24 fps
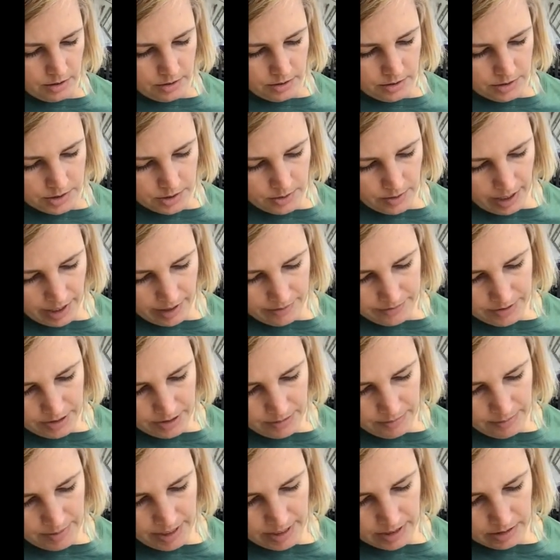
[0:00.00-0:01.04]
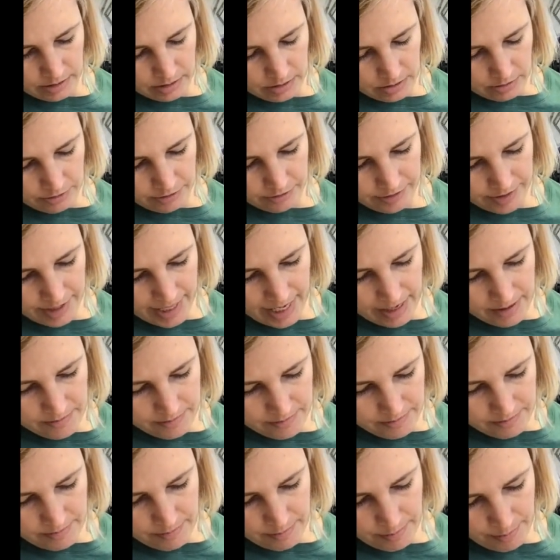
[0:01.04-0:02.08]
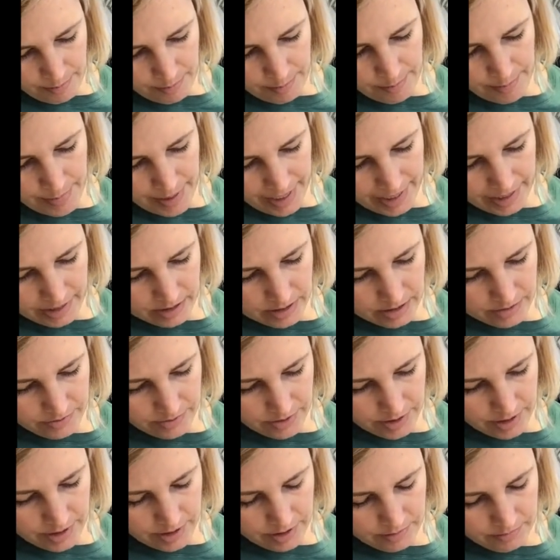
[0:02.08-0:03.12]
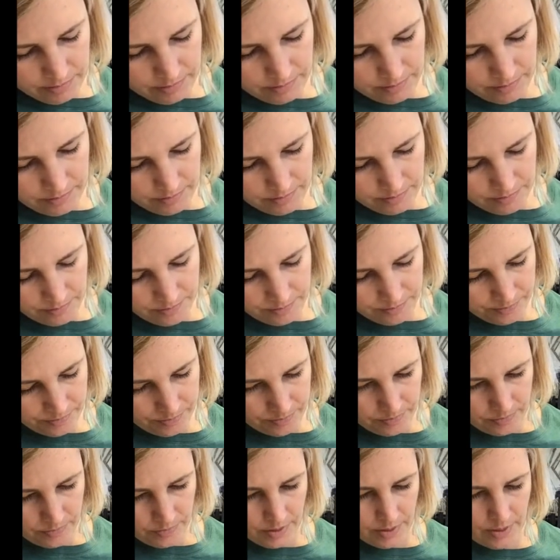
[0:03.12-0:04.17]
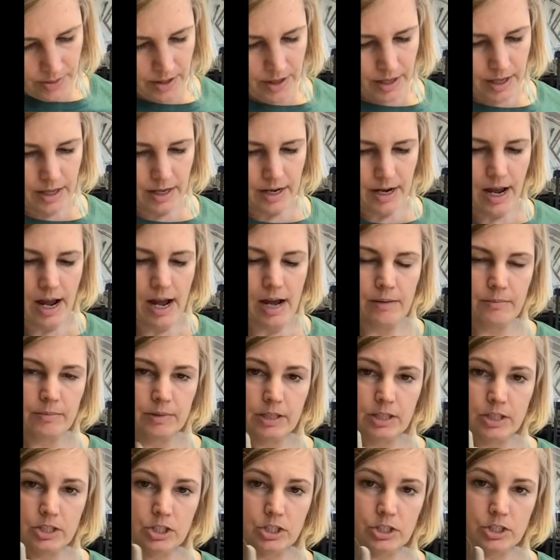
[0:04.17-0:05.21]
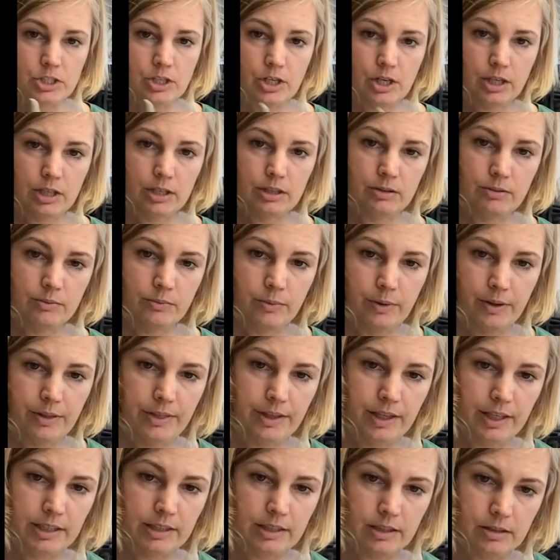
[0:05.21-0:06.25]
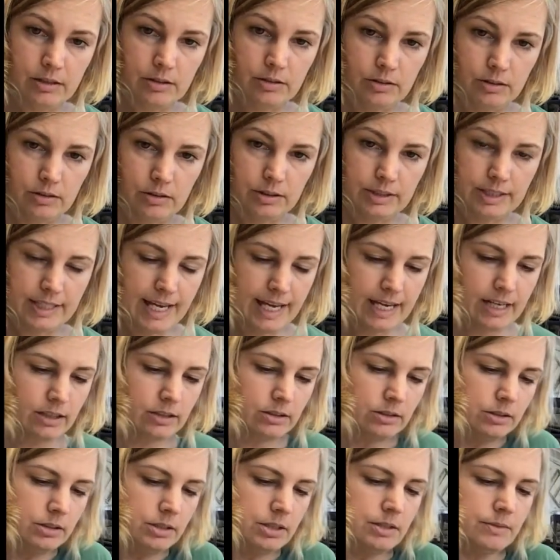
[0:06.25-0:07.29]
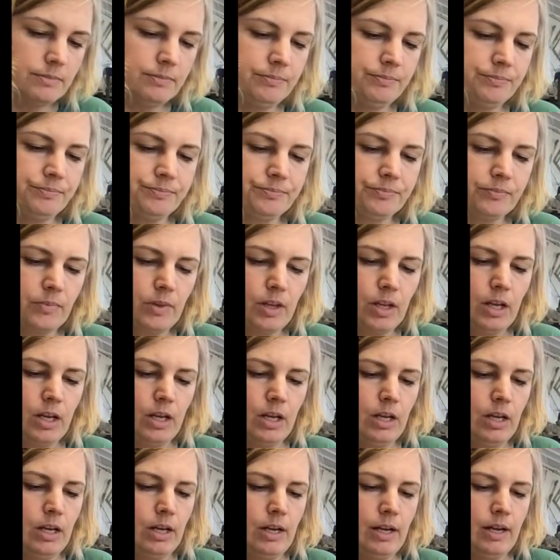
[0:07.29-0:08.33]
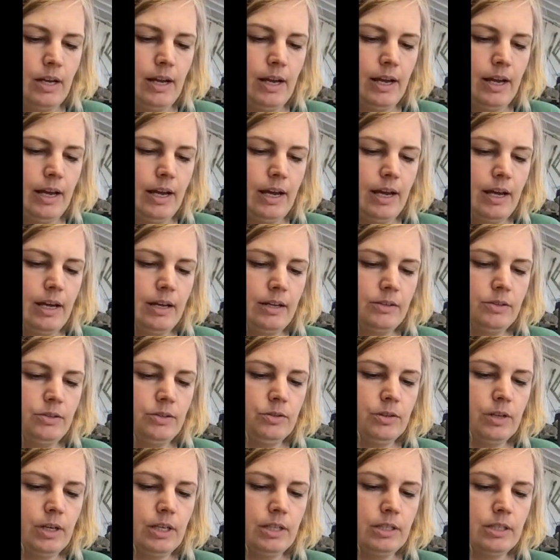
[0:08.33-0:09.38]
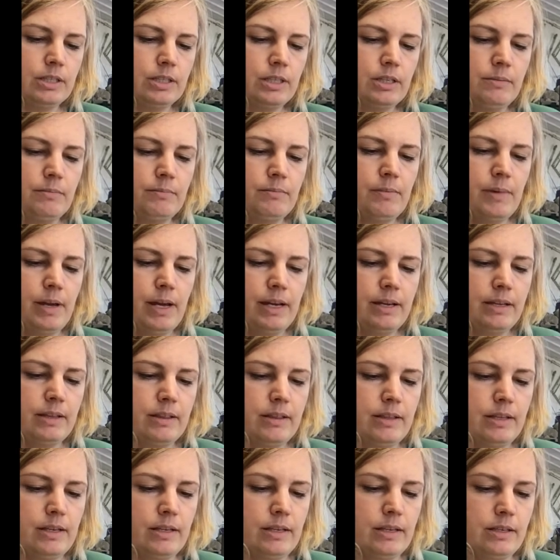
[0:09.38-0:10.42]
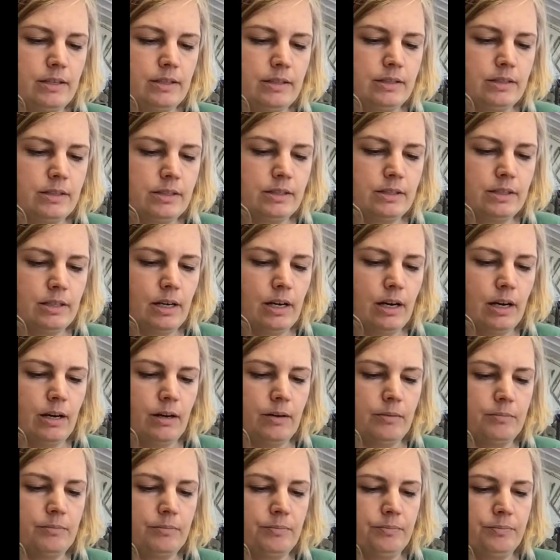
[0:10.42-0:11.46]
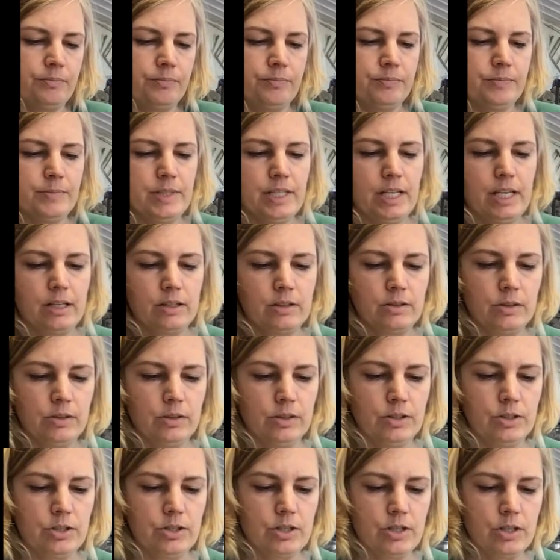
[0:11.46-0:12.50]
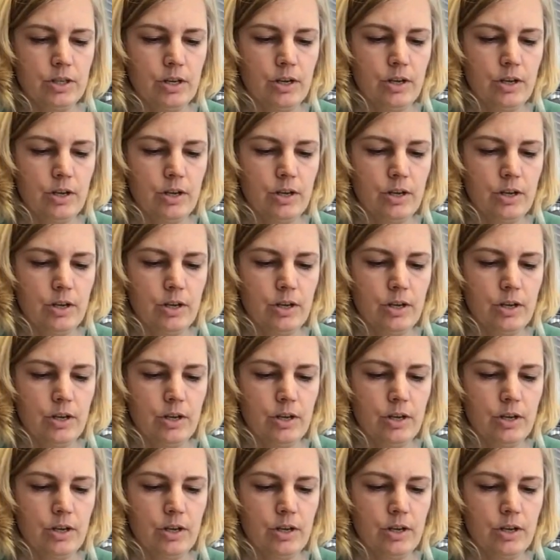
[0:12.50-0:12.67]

So after I've made a little flat base for him, then I'm gonna start with these little tentacles. And you guys can make these tentacles,